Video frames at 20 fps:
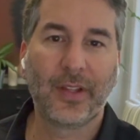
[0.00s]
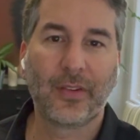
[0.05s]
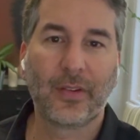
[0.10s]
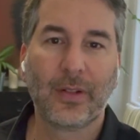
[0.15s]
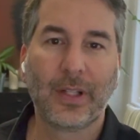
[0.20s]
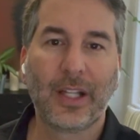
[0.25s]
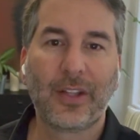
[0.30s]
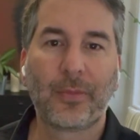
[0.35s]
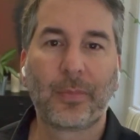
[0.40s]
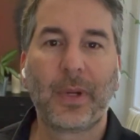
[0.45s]
So
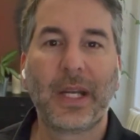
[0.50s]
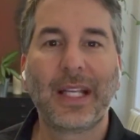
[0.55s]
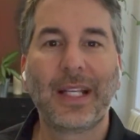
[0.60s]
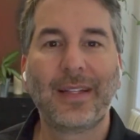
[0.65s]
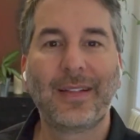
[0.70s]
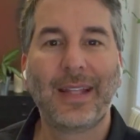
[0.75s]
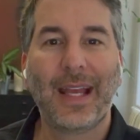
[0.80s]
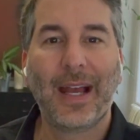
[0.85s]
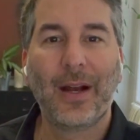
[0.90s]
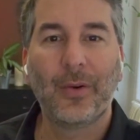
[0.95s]
let's break
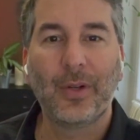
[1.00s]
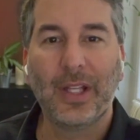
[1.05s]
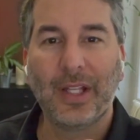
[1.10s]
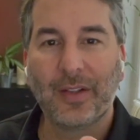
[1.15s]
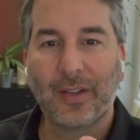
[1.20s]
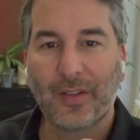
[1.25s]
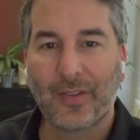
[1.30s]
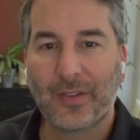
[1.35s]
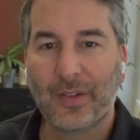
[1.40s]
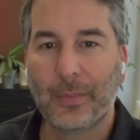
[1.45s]
it down
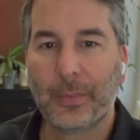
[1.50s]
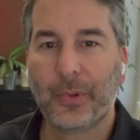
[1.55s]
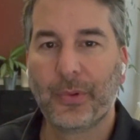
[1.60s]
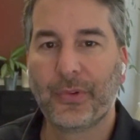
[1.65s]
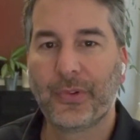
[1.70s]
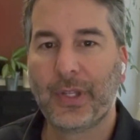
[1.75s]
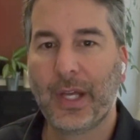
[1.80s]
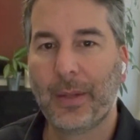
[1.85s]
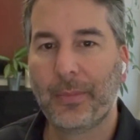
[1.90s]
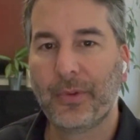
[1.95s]
into simple
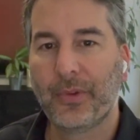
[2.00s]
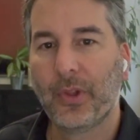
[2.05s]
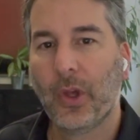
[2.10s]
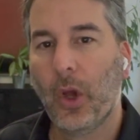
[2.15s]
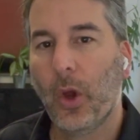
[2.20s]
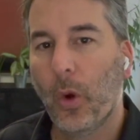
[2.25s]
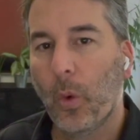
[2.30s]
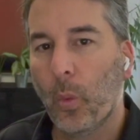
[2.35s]
steps.